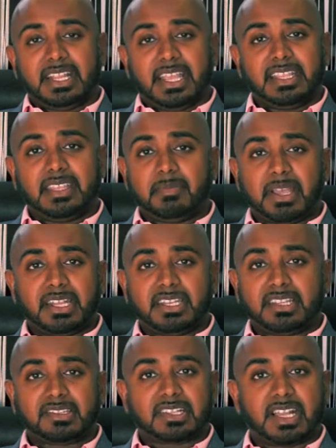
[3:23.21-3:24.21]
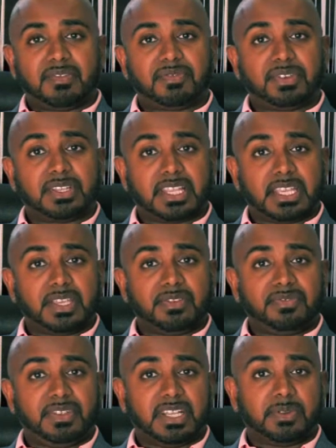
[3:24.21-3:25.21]
And the amount of discomfort that you
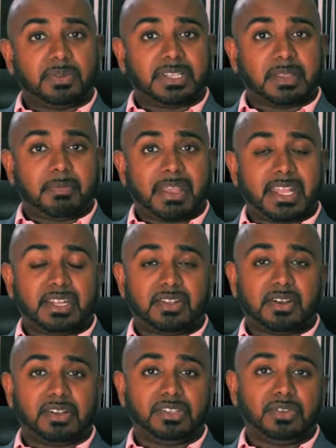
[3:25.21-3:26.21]
feel will depend on